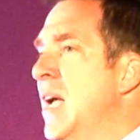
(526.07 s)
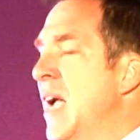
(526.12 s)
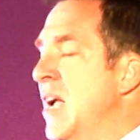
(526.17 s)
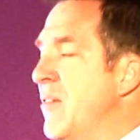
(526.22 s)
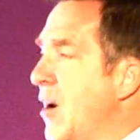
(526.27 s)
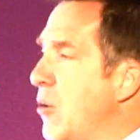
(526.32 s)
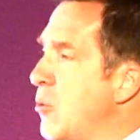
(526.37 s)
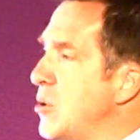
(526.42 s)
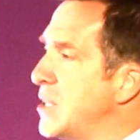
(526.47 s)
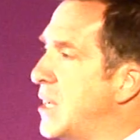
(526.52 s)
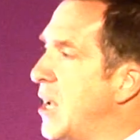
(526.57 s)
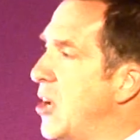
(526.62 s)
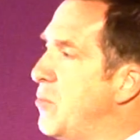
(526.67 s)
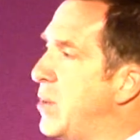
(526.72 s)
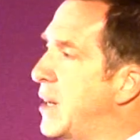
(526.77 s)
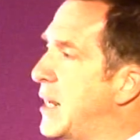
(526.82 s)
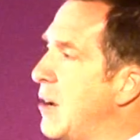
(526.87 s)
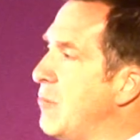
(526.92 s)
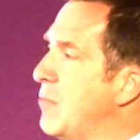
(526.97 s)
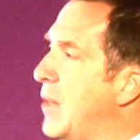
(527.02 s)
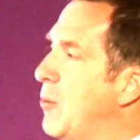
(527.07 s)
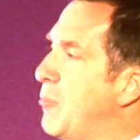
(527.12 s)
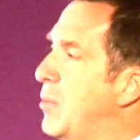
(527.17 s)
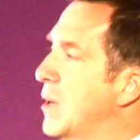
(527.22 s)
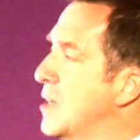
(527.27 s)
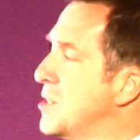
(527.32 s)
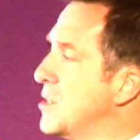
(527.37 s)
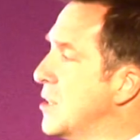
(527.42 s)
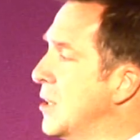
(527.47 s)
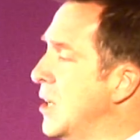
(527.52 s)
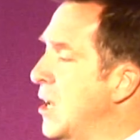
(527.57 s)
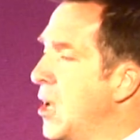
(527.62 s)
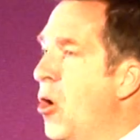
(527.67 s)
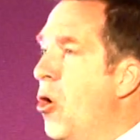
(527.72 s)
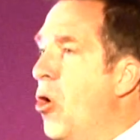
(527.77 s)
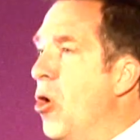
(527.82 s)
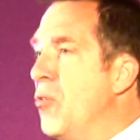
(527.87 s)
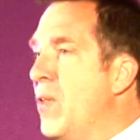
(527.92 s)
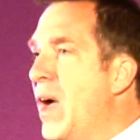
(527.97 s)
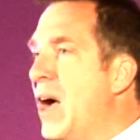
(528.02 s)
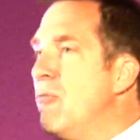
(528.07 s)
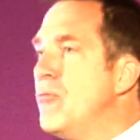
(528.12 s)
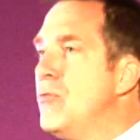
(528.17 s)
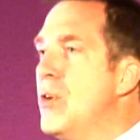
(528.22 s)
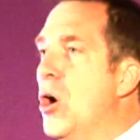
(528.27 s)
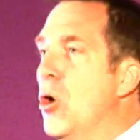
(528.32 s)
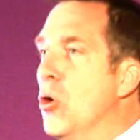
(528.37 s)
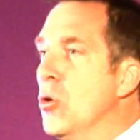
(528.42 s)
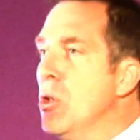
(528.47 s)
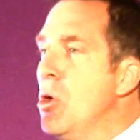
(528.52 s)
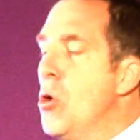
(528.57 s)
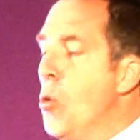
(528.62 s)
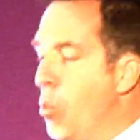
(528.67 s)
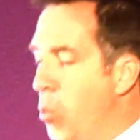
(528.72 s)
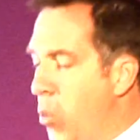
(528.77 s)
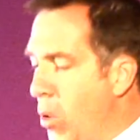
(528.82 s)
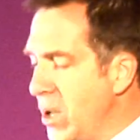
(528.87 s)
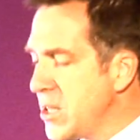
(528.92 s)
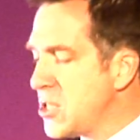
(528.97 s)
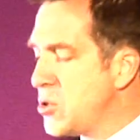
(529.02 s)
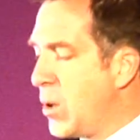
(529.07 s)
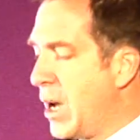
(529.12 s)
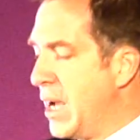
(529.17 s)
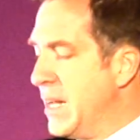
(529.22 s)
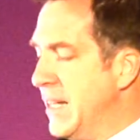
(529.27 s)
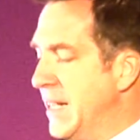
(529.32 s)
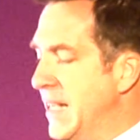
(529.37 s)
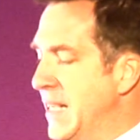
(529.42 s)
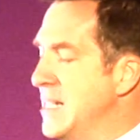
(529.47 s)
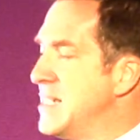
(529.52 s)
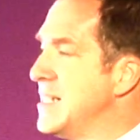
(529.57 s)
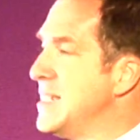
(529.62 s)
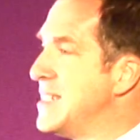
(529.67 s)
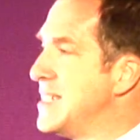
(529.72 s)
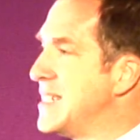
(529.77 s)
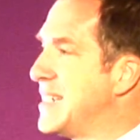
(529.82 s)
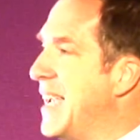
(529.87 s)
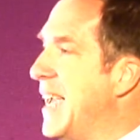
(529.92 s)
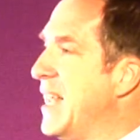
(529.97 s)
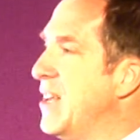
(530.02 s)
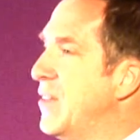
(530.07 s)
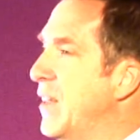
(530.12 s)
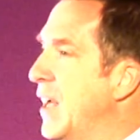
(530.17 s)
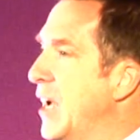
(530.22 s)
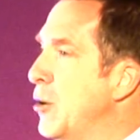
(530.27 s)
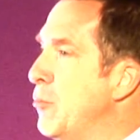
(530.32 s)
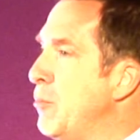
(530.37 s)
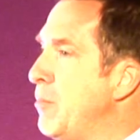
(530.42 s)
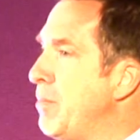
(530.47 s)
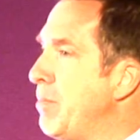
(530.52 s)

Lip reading: If I want to go and become that person or that role, what do I need to get there?